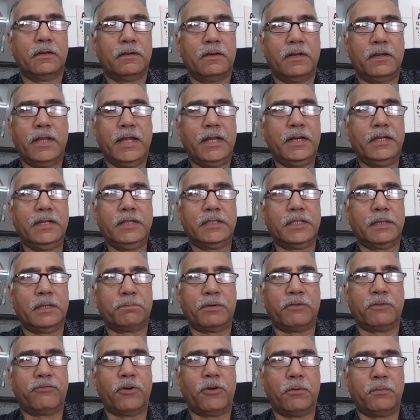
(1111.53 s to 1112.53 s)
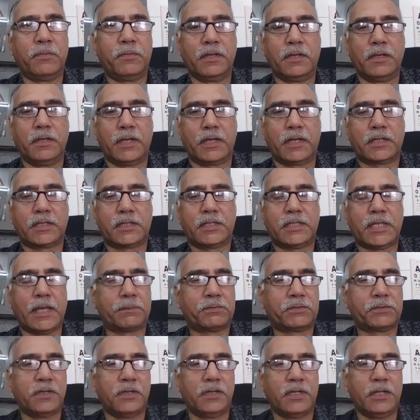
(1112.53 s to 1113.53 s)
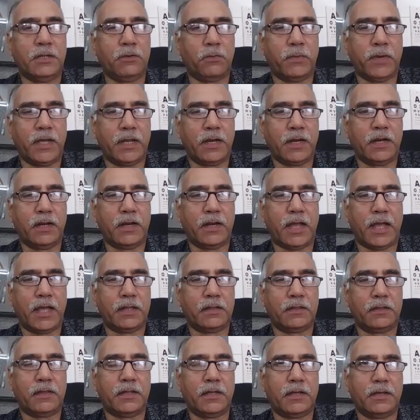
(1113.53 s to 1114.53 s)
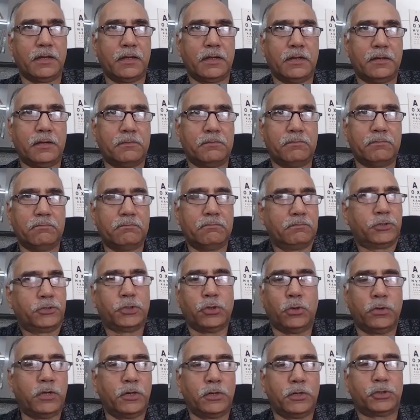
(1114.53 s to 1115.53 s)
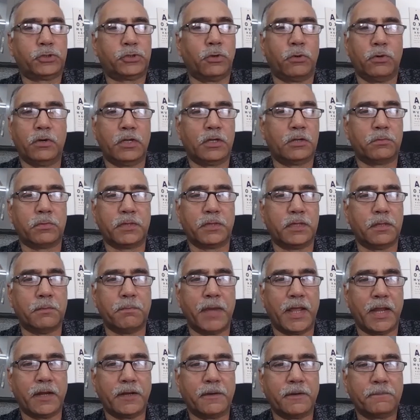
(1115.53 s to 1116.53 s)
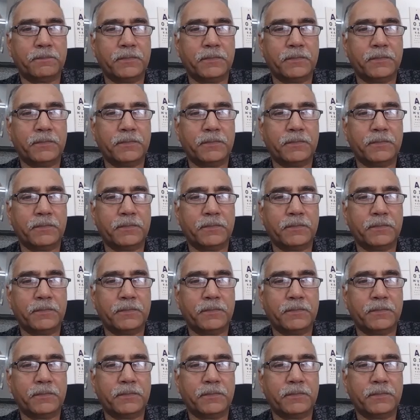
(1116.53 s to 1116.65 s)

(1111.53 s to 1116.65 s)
ladies are performing exceptionally well and they are shoulder to shoulder with the men.